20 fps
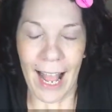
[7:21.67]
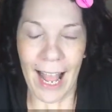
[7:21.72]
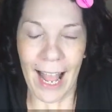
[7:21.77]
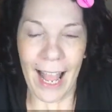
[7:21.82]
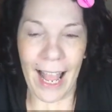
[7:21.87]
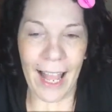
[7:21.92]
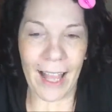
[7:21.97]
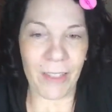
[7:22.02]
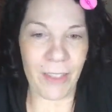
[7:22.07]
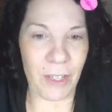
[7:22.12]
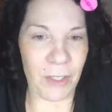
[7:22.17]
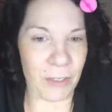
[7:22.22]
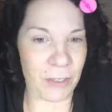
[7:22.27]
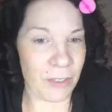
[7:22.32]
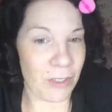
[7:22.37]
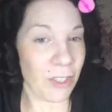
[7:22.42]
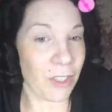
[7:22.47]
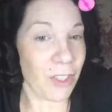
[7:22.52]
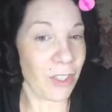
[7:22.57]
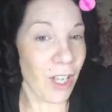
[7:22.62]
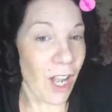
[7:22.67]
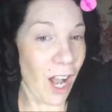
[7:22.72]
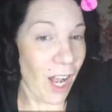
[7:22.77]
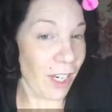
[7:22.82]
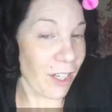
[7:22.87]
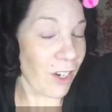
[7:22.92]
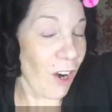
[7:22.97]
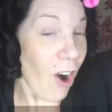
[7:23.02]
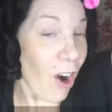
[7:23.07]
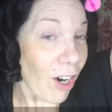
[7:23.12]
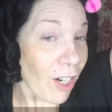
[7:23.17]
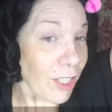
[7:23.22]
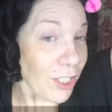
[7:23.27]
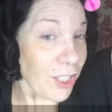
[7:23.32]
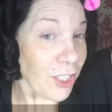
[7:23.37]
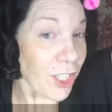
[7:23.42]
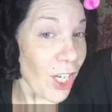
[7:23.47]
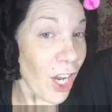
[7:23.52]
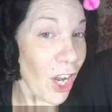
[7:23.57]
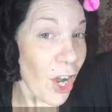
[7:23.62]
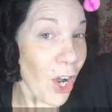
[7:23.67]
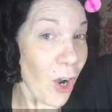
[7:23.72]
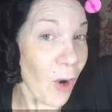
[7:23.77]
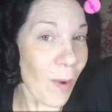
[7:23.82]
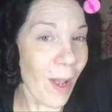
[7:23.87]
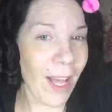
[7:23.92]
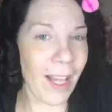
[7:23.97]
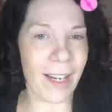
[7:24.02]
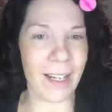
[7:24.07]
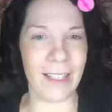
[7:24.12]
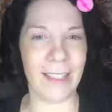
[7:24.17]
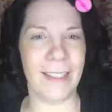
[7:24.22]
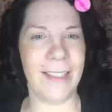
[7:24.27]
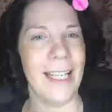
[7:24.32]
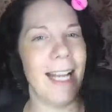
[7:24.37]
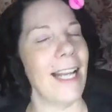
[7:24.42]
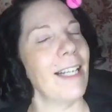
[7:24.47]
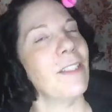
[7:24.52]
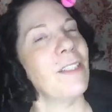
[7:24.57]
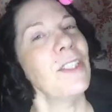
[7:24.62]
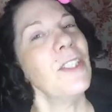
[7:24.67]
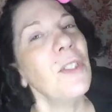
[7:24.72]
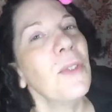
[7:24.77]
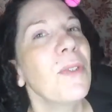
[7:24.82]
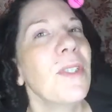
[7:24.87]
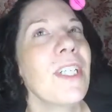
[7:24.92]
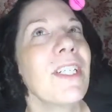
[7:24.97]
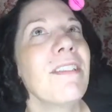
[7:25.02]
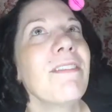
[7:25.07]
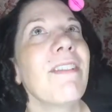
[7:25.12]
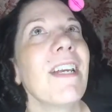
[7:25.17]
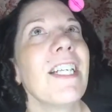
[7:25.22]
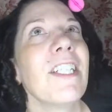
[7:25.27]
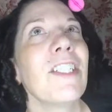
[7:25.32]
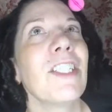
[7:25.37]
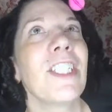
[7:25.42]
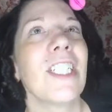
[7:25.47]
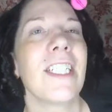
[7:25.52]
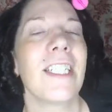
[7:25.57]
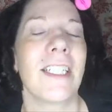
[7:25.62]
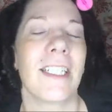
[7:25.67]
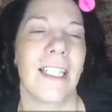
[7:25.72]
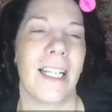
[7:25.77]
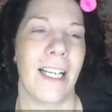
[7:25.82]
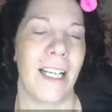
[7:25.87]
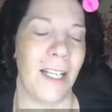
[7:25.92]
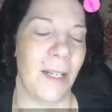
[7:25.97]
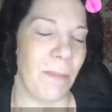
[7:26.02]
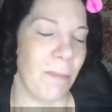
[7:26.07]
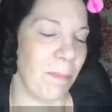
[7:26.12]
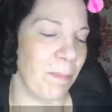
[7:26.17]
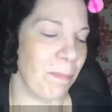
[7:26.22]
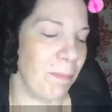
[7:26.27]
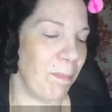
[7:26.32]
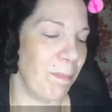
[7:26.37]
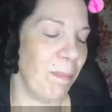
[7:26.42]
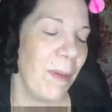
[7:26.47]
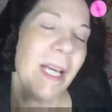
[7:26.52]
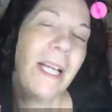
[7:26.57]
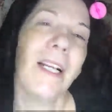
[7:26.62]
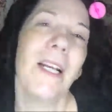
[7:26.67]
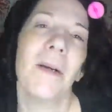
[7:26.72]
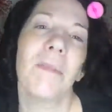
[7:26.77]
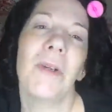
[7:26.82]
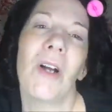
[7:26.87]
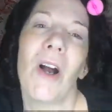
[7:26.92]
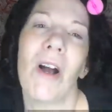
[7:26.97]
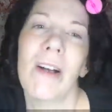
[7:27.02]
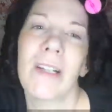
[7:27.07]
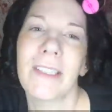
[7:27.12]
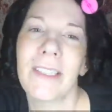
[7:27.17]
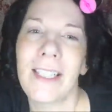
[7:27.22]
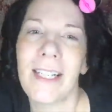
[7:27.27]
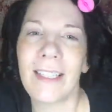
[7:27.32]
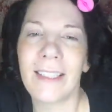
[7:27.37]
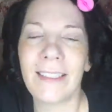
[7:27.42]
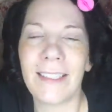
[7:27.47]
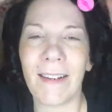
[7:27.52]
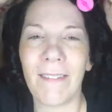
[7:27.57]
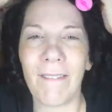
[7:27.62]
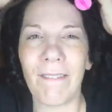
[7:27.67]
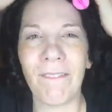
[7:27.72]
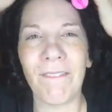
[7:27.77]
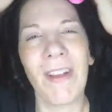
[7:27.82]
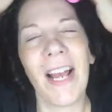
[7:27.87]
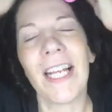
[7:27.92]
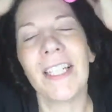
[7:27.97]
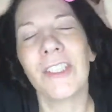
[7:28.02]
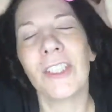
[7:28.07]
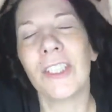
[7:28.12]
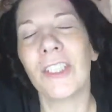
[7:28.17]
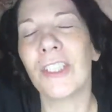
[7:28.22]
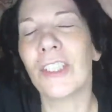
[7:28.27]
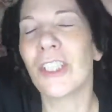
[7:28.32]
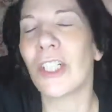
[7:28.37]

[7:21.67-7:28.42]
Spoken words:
And there's a car show and a tattoo convention and pinup contests and fashion